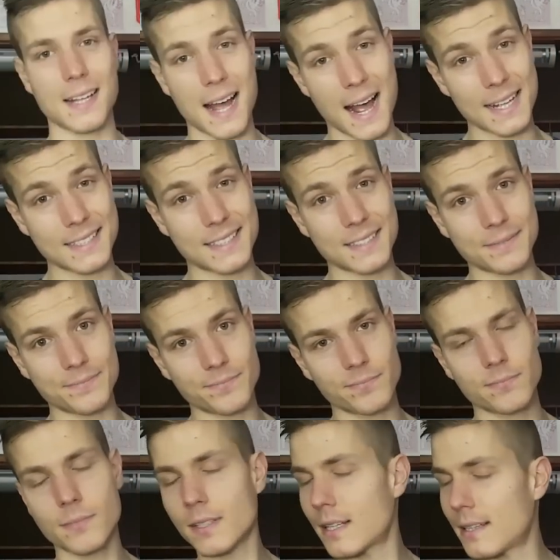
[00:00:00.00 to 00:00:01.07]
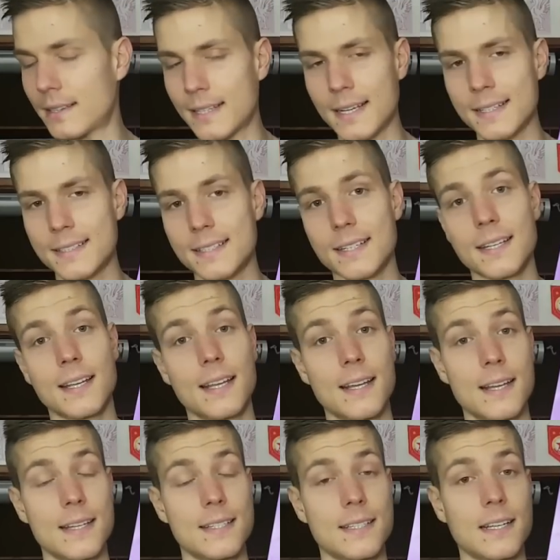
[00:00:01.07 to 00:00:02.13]
Guys, this
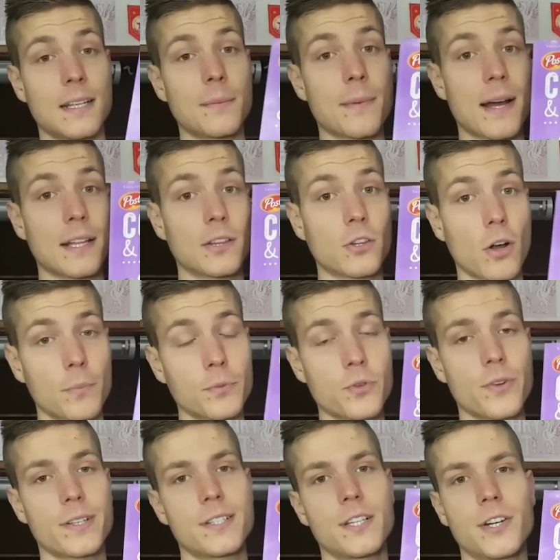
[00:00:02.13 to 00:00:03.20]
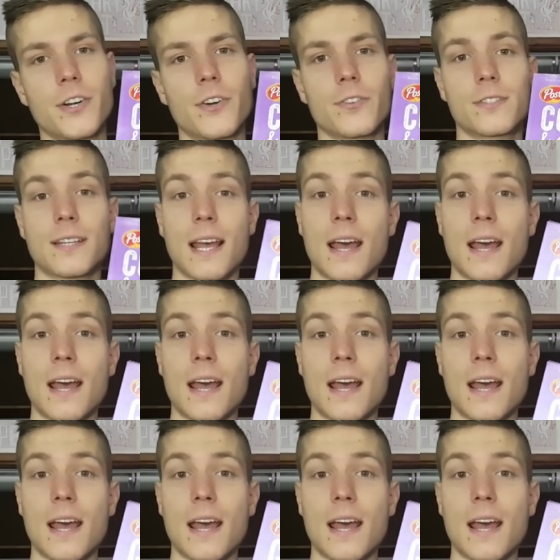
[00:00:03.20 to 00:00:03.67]
is in my top 3 cereals